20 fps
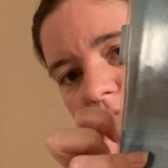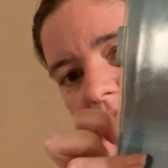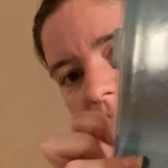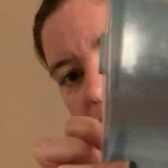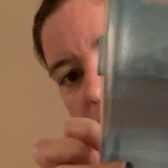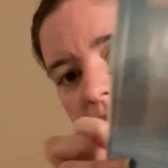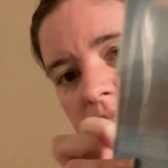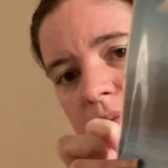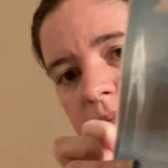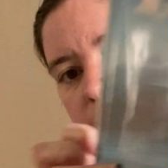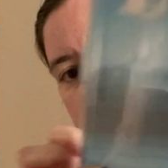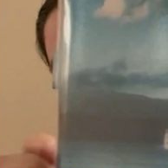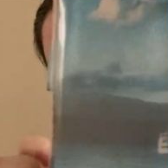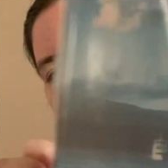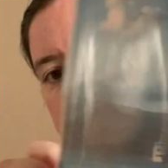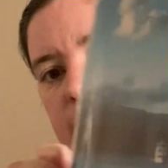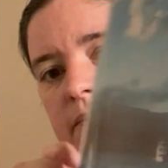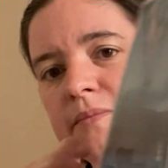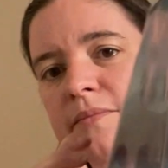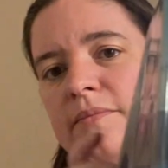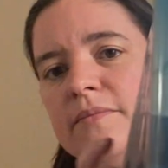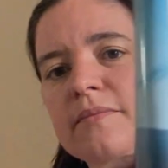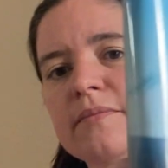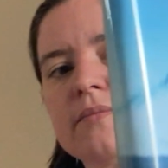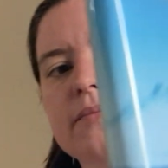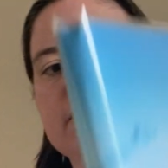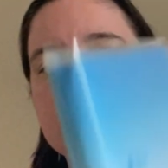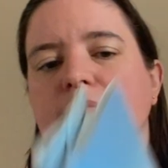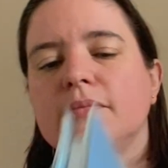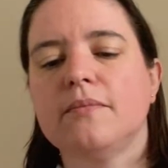scene.
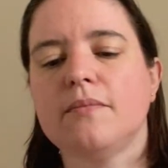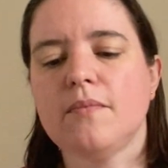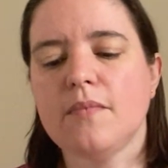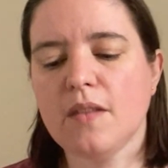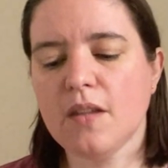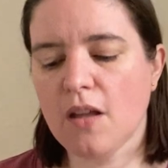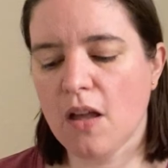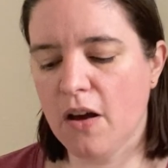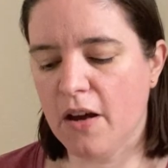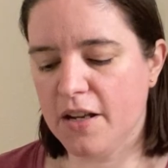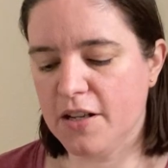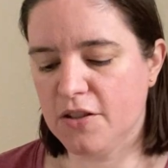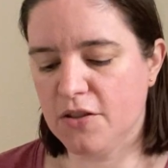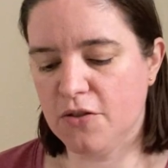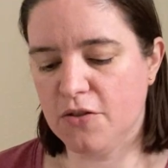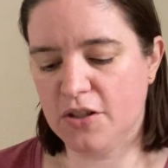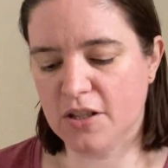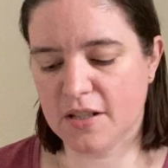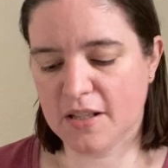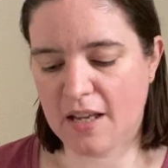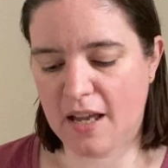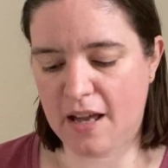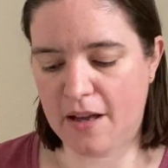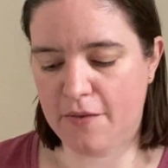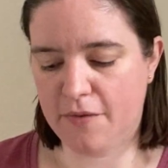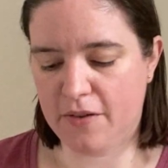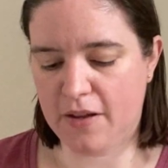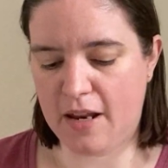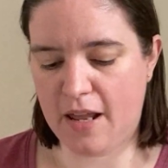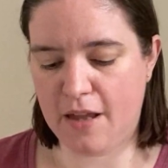I do just
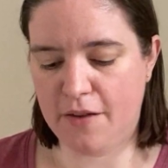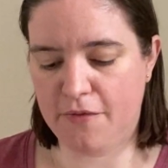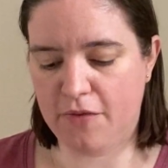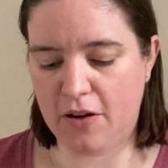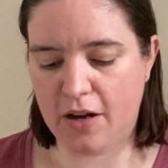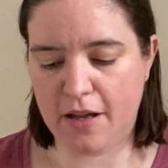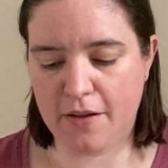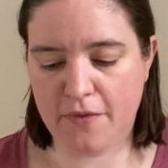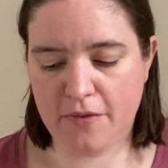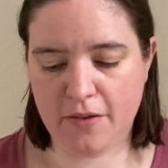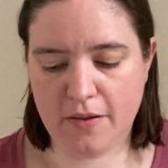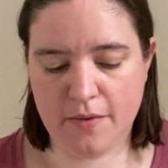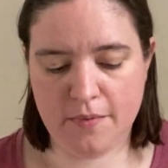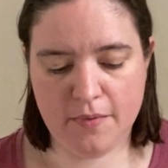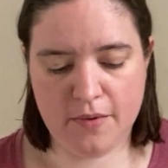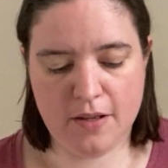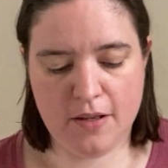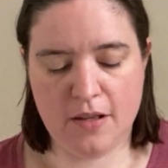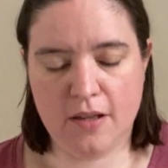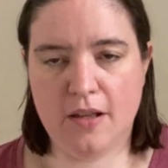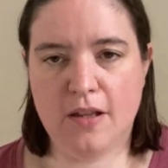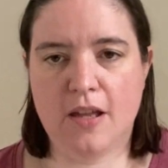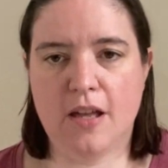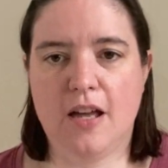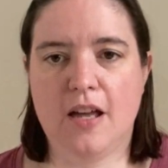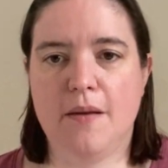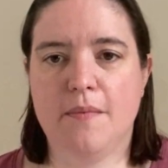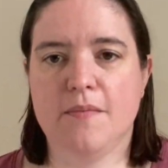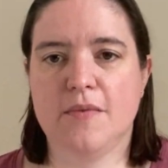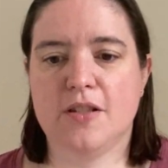have an A5
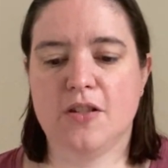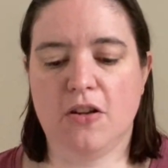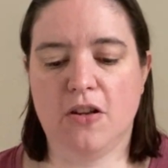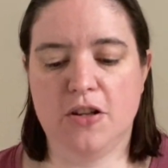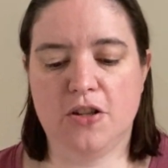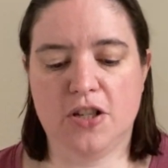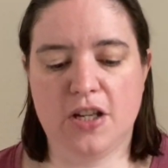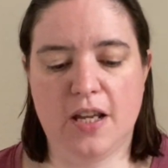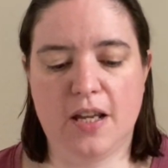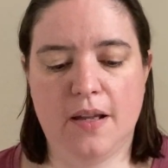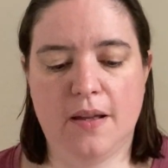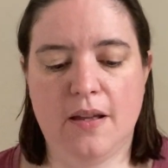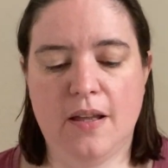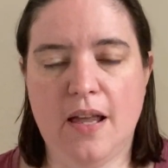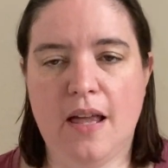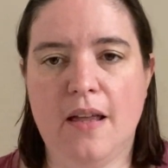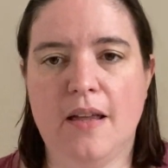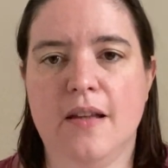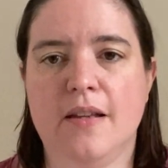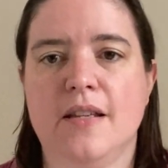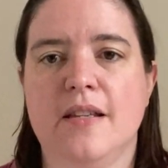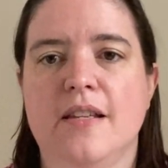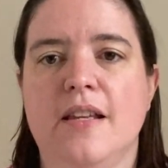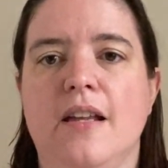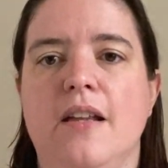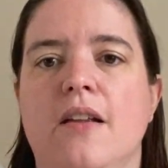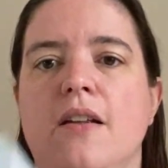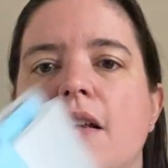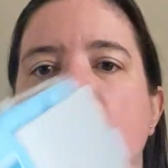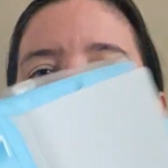Stology.
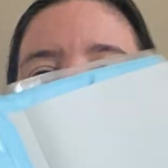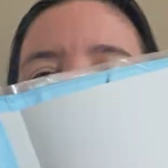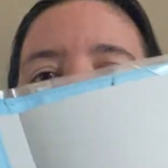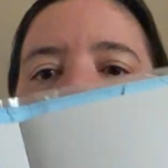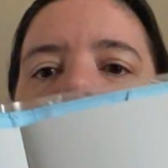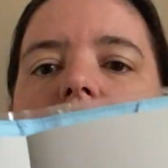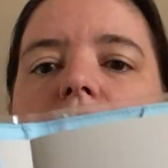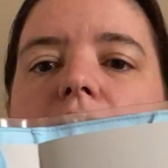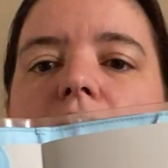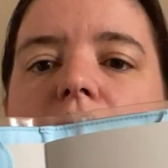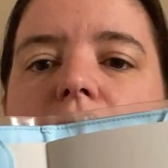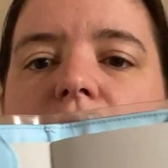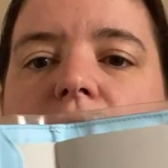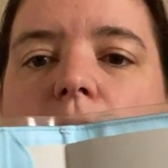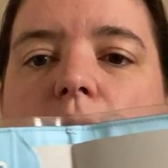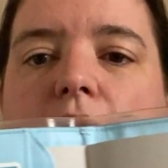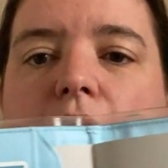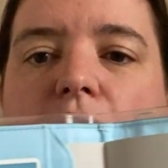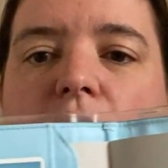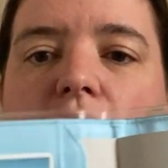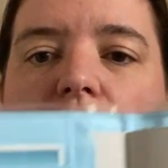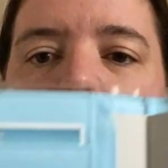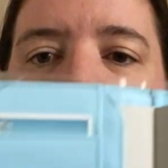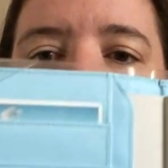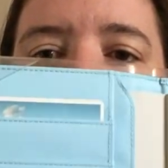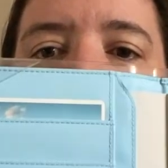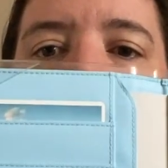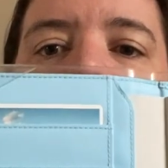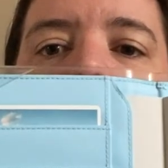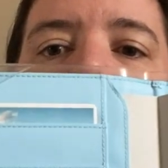So I've got
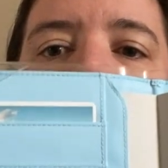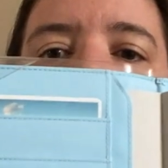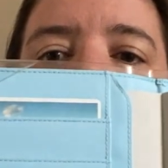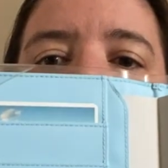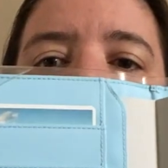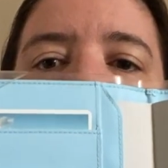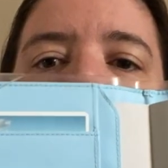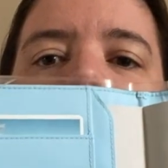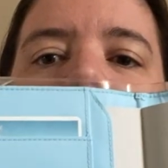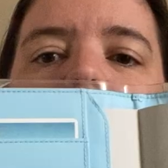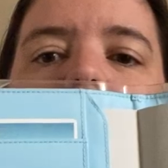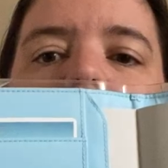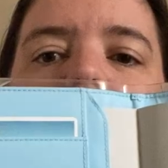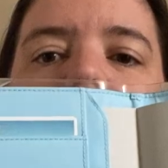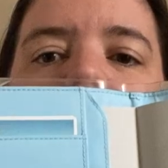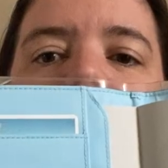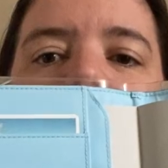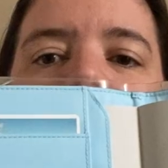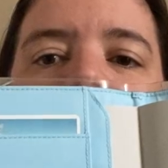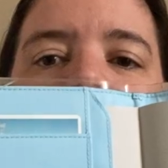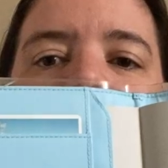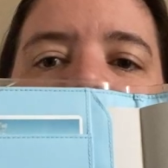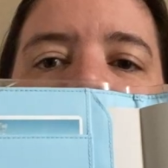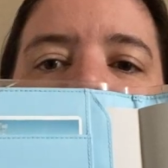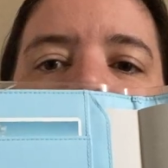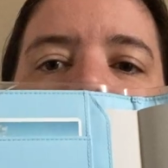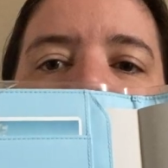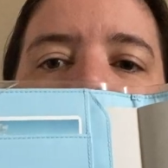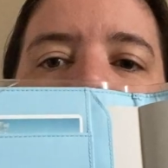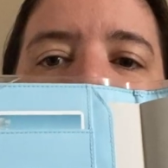a couple of things in the front here. This is just
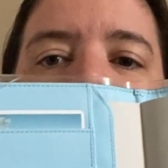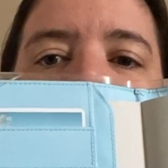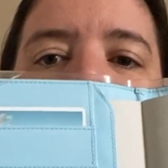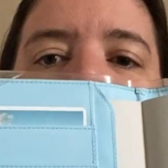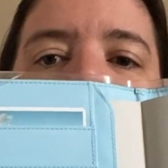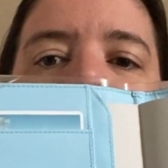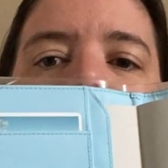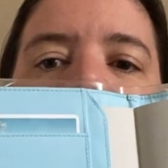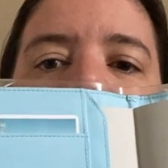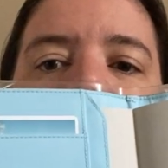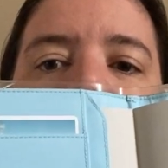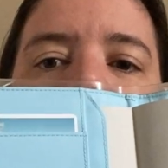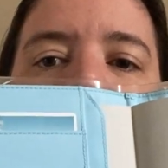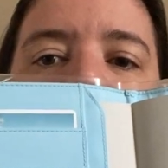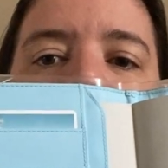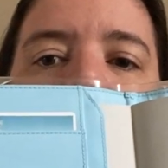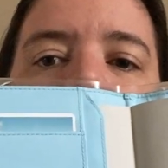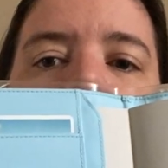a leaf I collected